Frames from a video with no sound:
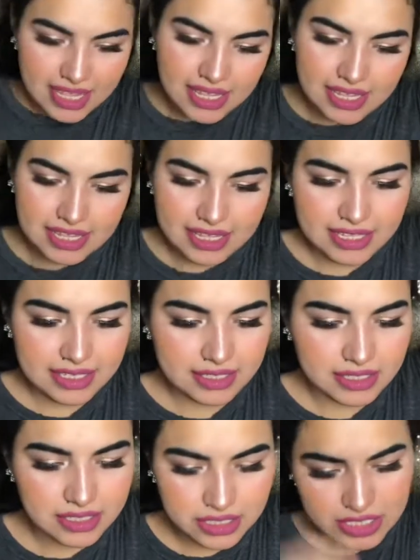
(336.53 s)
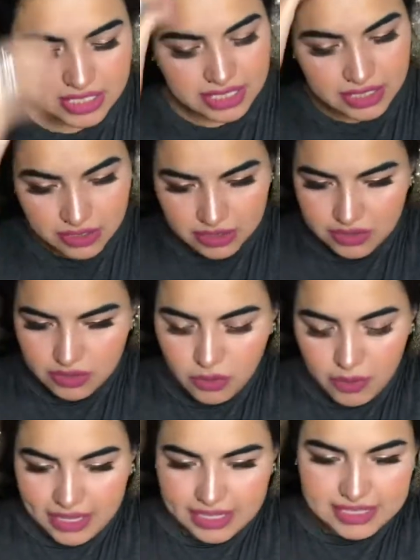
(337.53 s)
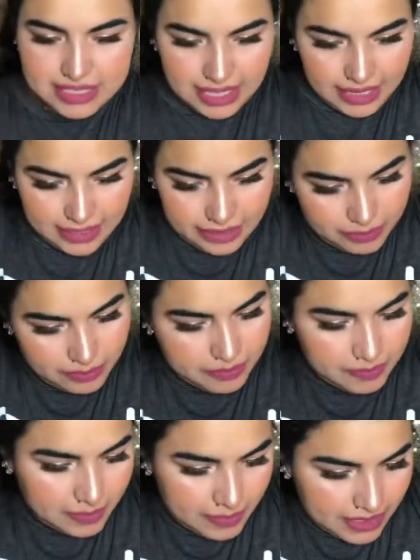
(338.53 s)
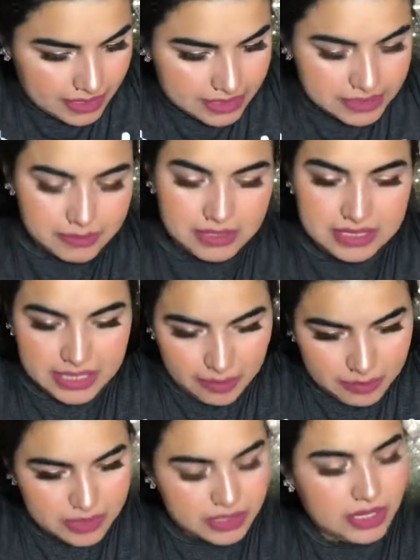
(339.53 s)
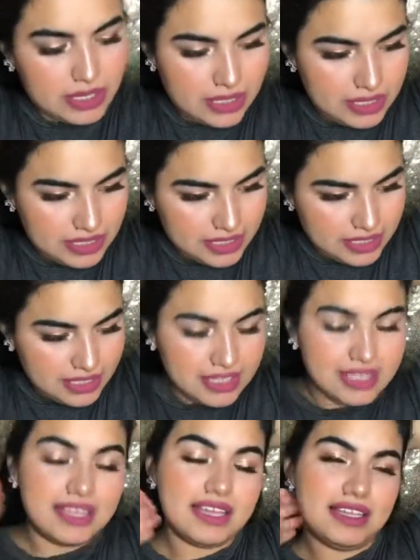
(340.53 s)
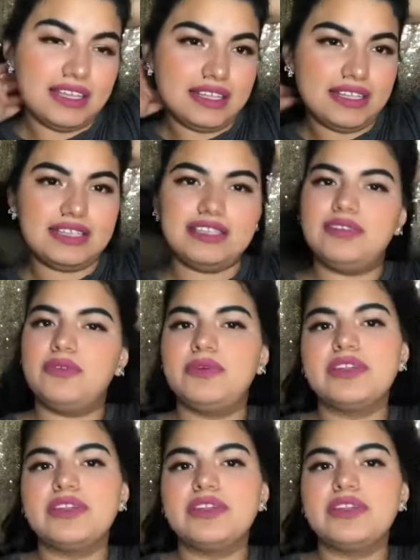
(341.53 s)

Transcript: and just in your little quiet time, spending time with God. And one